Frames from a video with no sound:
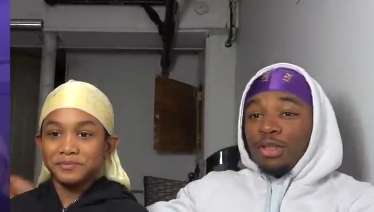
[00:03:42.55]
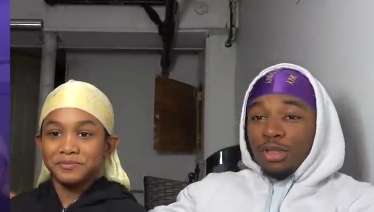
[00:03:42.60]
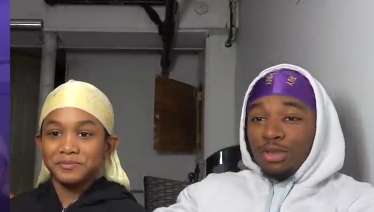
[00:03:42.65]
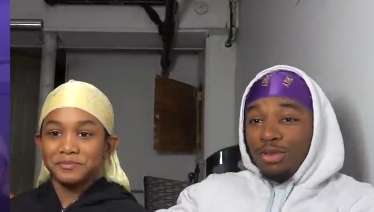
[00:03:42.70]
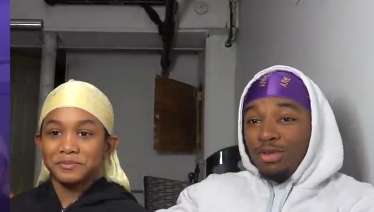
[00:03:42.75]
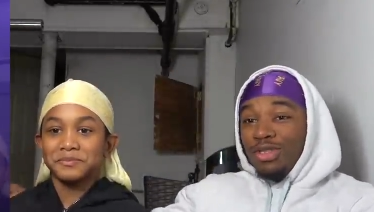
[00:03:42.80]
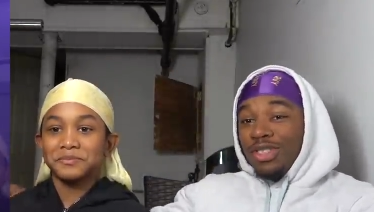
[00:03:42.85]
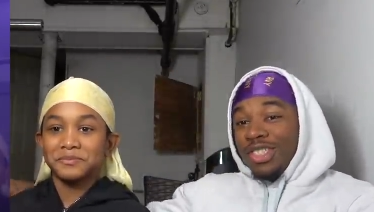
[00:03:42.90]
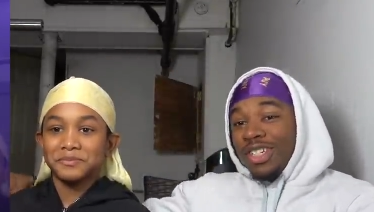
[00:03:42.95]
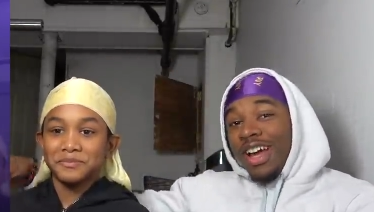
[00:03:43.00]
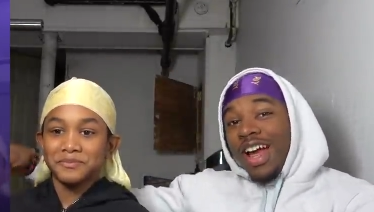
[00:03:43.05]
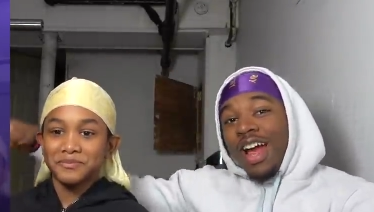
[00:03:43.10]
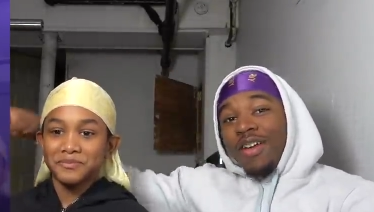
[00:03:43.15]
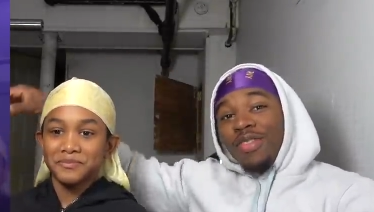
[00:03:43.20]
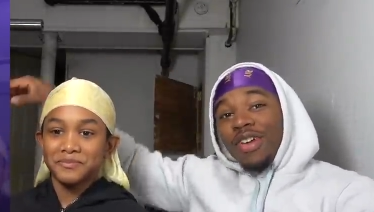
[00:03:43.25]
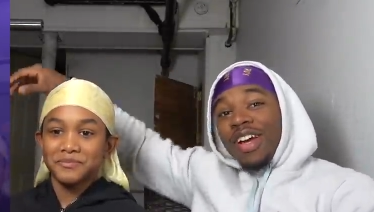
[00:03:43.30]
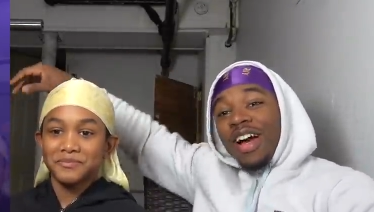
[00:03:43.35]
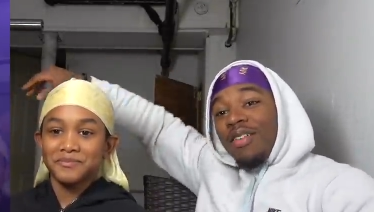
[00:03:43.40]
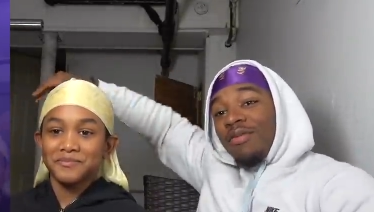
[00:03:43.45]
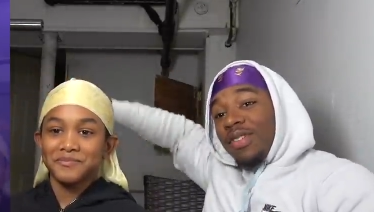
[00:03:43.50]
Speaker 1: So you just gonna
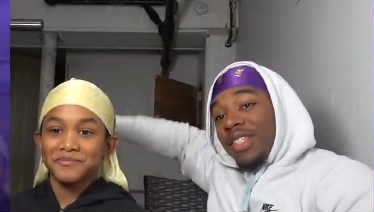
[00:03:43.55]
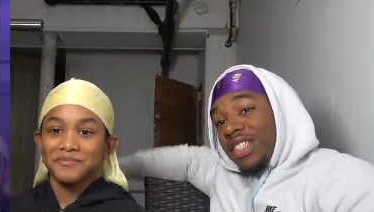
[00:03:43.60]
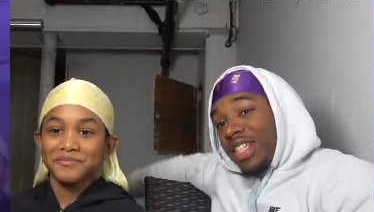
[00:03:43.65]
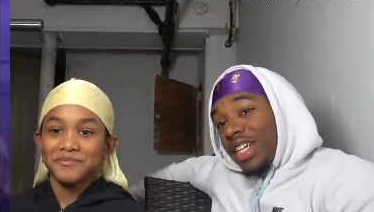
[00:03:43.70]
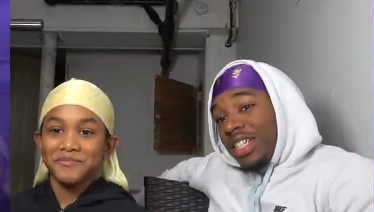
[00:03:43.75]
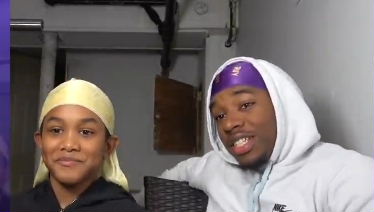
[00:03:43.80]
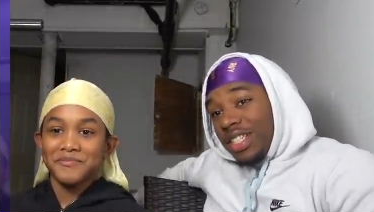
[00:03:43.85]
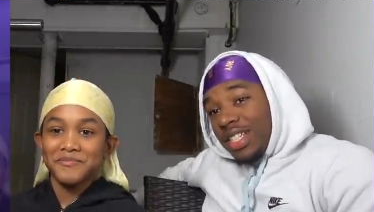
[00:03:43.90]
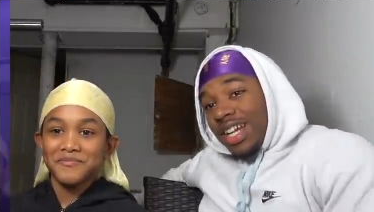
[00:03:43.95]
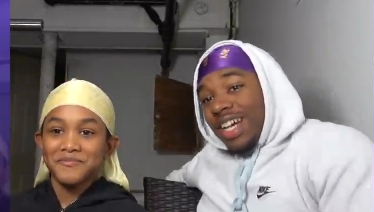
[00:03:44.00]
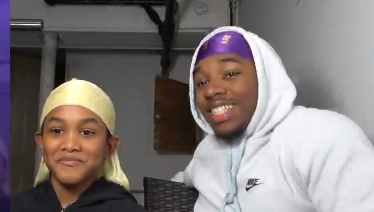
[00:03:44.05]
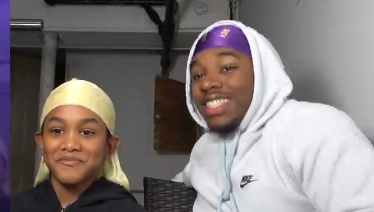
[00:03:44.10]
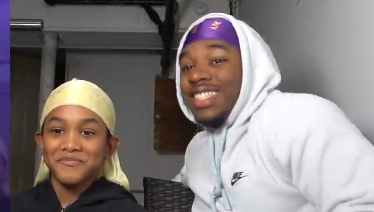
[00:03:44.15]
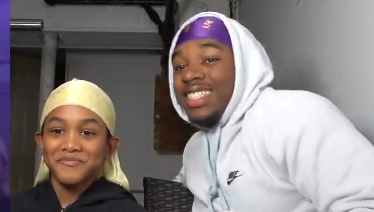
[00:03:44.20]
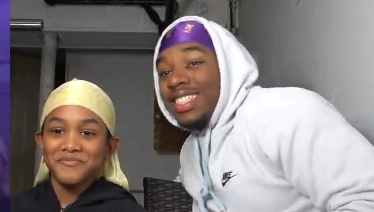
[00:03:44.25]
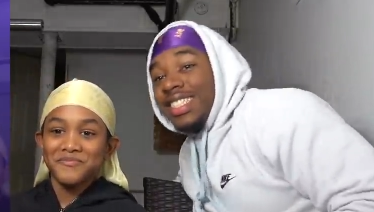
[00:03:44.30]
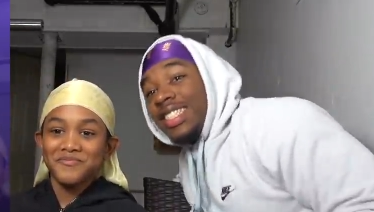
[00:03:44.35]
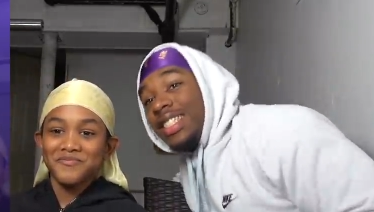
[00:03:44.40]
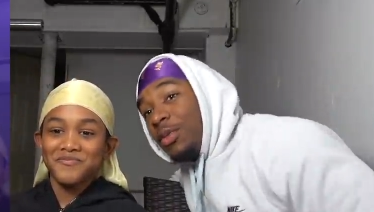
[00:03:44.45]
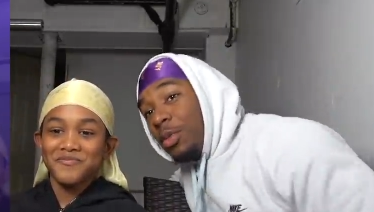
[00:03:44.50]
have the conversation. I
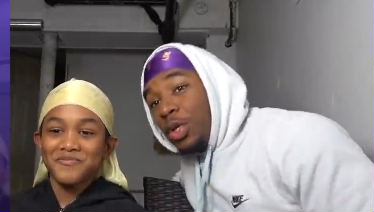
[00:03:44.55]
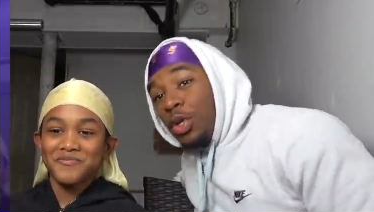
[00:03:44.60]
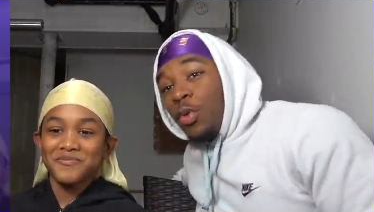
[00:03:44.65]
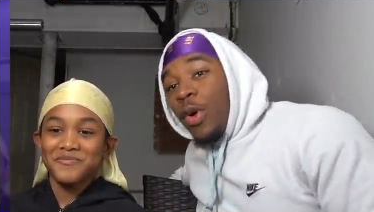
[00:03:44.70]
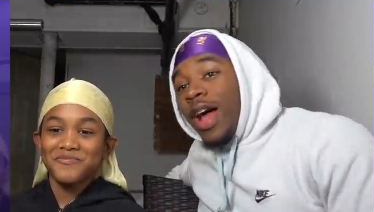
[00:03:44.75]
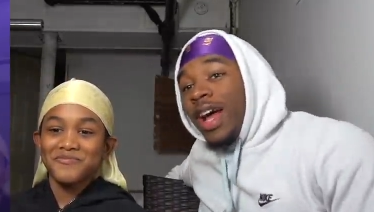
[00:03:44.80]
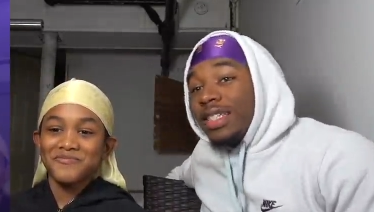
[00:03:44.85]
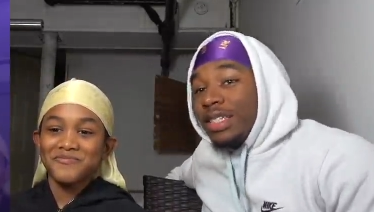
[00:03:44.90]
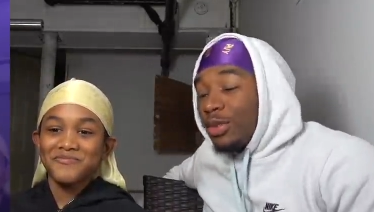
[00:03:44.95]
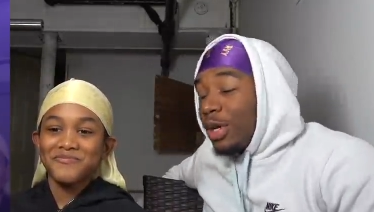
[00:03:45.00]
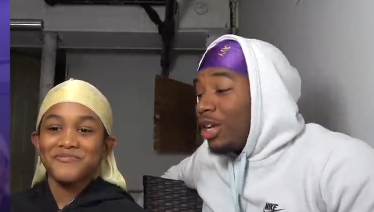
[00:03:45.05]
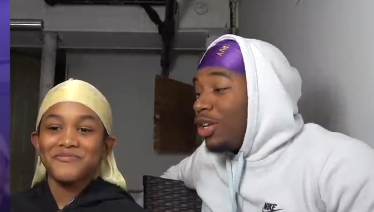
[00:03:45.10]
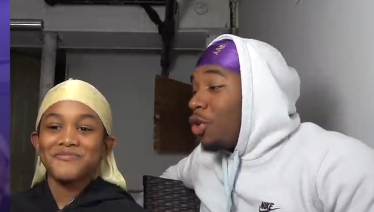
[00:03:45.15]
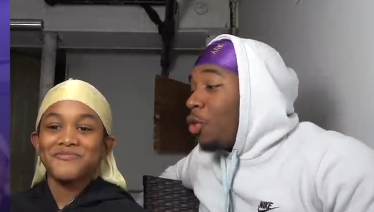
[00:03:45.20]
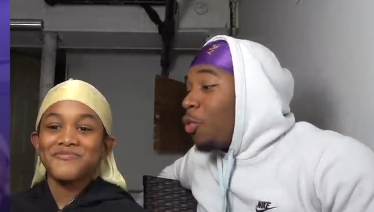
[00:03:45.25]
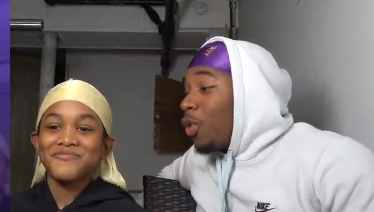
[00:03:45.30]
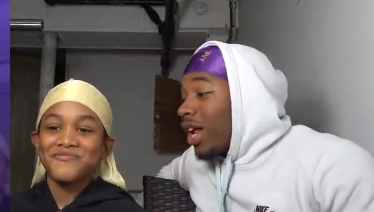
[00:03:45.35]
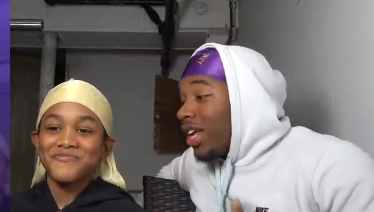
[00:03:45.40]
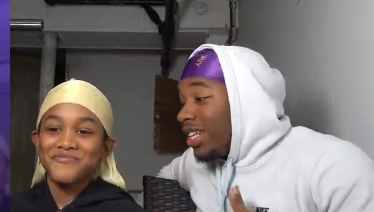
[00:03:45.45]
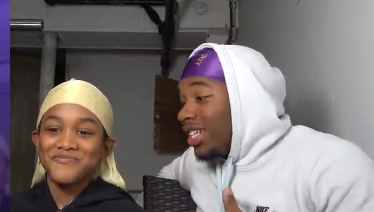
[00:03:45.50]
just need to see where you at, so I
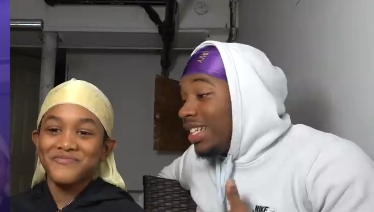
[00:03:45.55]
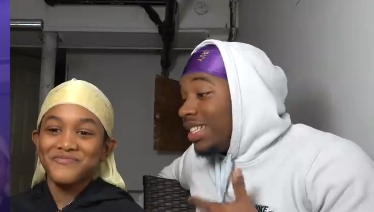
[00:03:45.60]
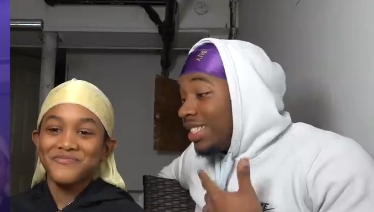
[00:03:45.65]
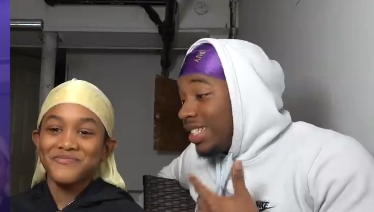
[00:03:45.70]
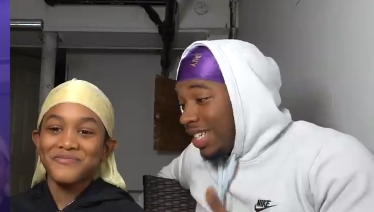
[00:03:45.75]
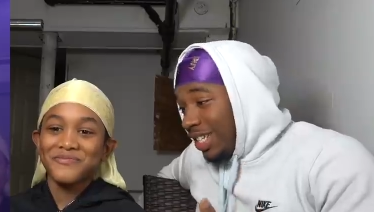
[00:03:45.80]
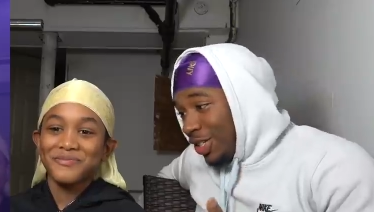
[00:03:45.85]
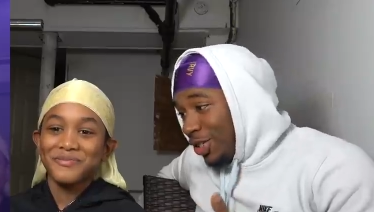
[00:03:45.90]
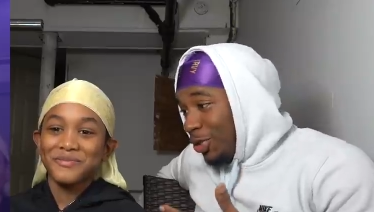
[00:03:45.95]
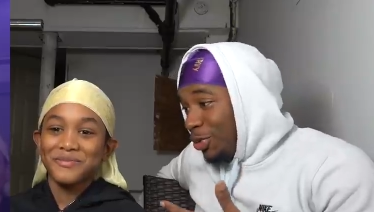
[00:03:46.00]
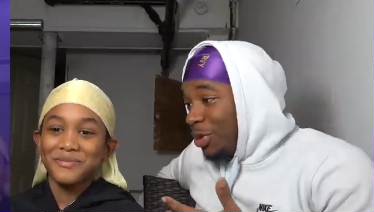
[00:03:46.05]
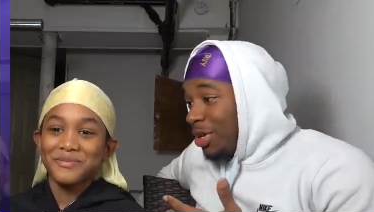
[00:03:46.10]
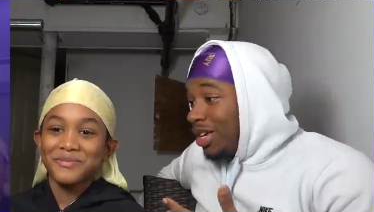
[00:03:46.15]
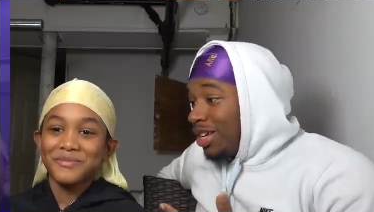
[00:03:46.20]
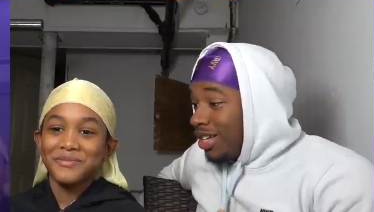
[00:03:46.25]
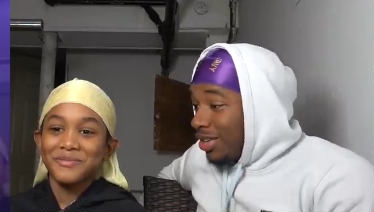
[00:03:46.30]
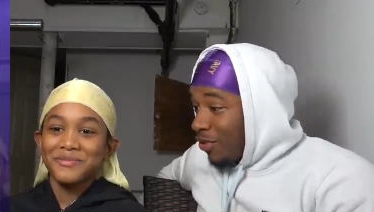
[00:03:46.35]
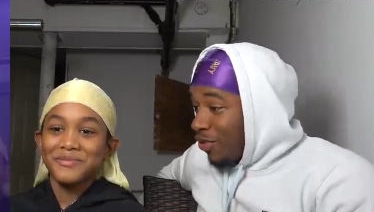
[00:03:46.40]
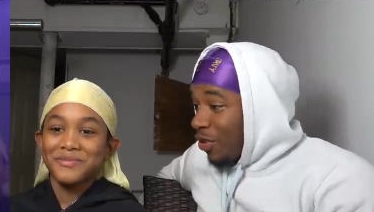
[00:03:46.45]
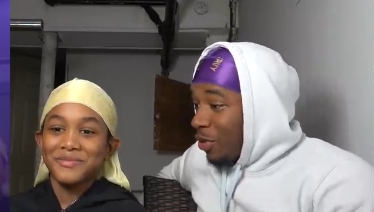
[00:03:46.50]
know what I need to teach you.
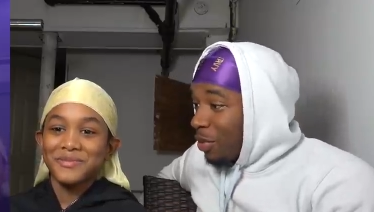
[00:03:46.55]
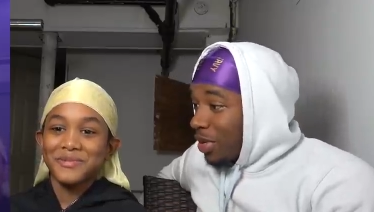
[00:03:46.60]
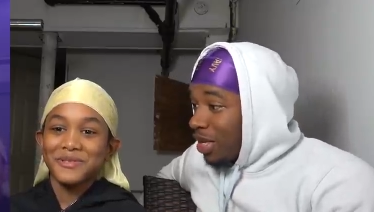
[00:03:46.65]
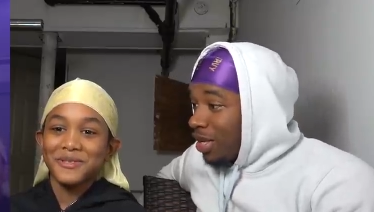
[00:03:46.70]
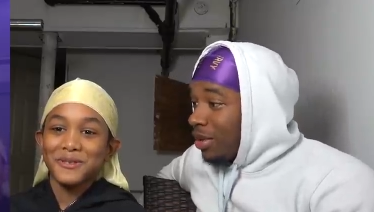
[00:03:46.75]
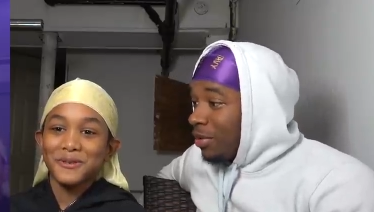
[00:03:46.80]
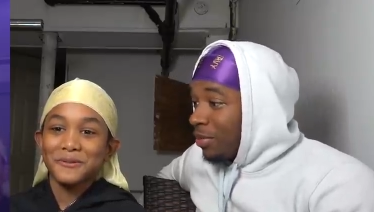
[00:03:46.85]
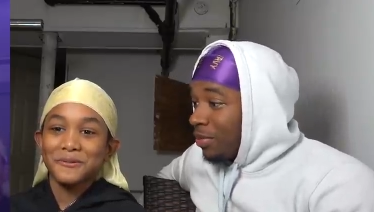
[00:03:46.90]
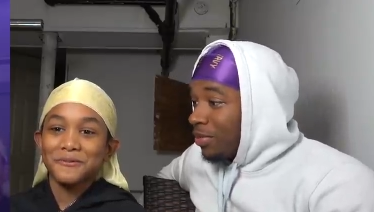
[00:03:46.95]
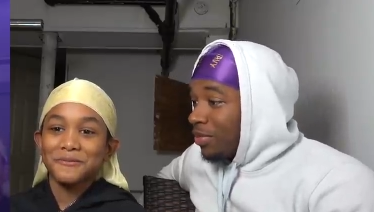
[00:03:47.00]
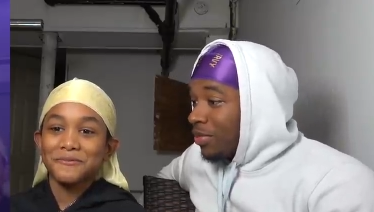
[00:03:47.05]
You feel me?